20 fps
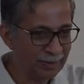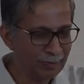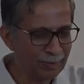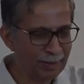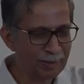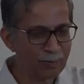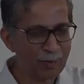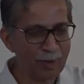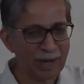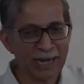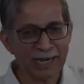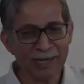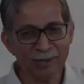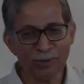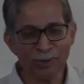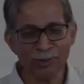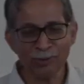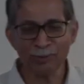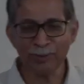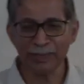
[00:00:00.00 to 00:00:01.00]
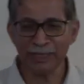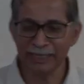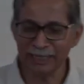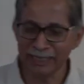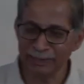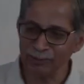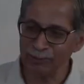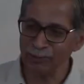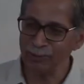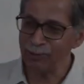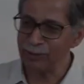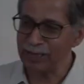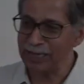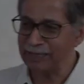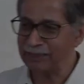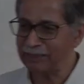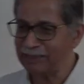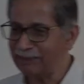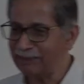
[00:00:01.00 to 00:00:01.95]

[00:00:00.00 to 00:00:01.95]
But why don't we need to look at